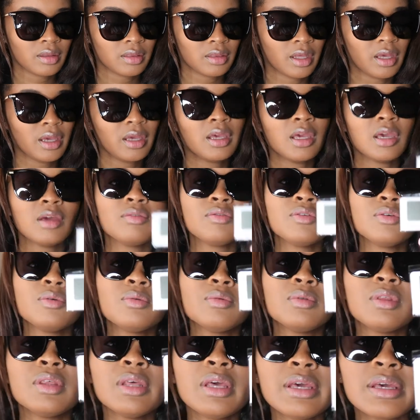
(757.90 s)
they give you
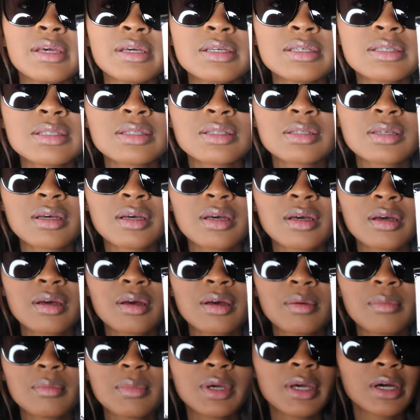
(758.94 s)
this
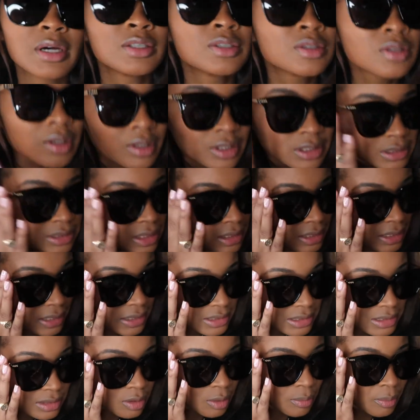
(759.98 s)
because you know the
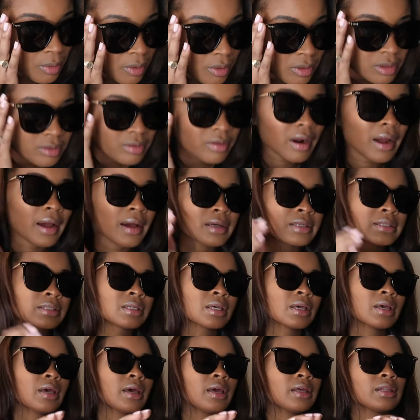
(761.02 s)
sunglasses are polarized.
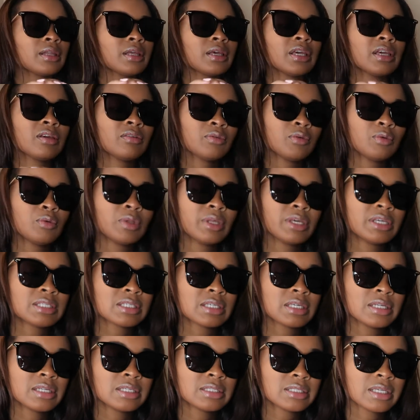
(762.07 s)
They give you this
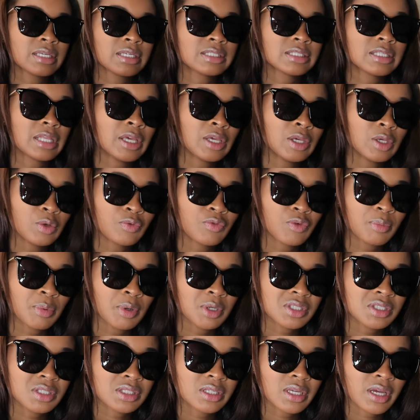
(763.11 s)
and it says, "Thank you for
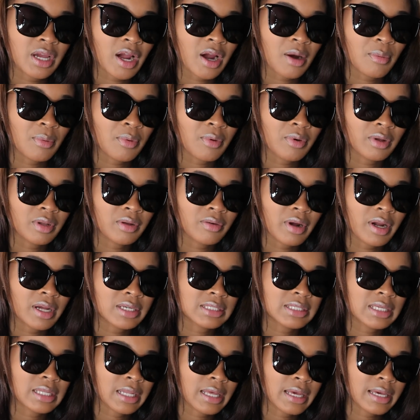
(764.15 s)
purchasing our
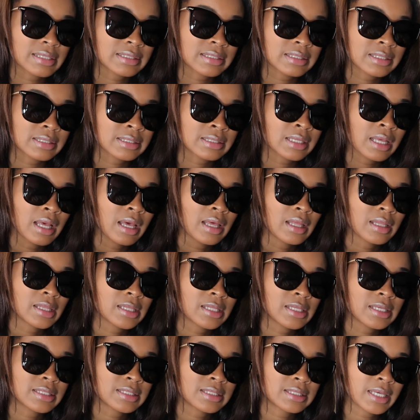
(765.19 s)
polarized glasses.
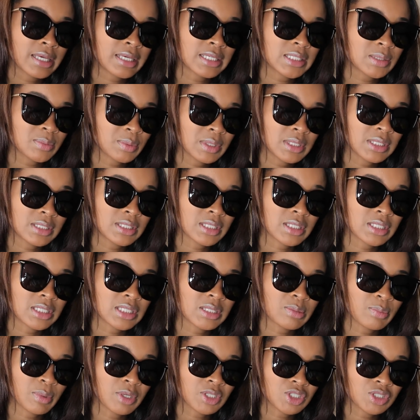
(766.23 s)
This test piece is
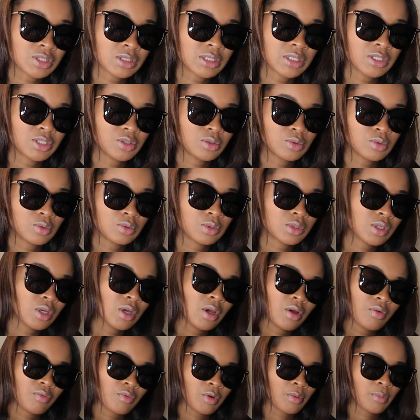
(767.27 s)
specially used
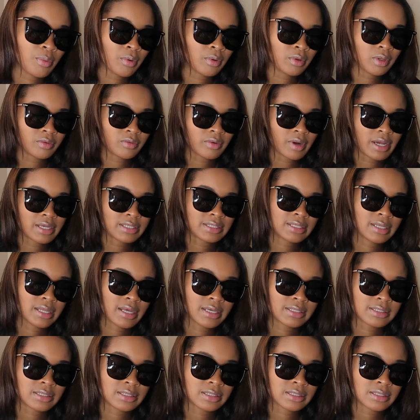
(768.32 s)
for polarized
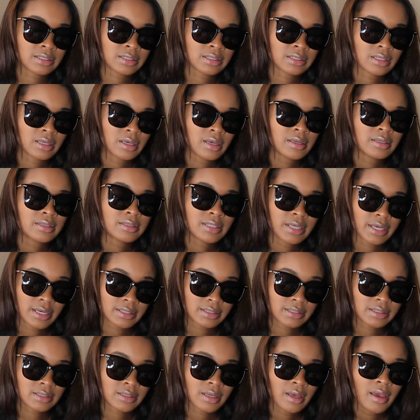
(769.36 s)
glasses
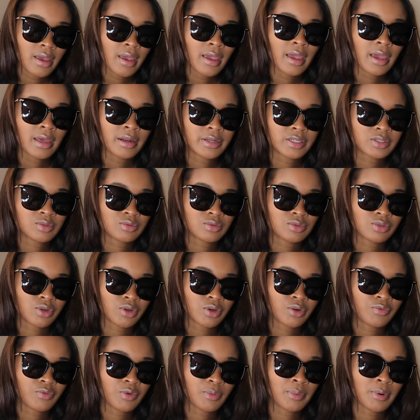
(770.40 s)
test and is
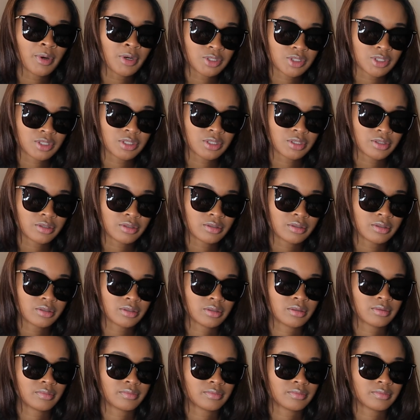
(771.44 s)
reserved for purchasers."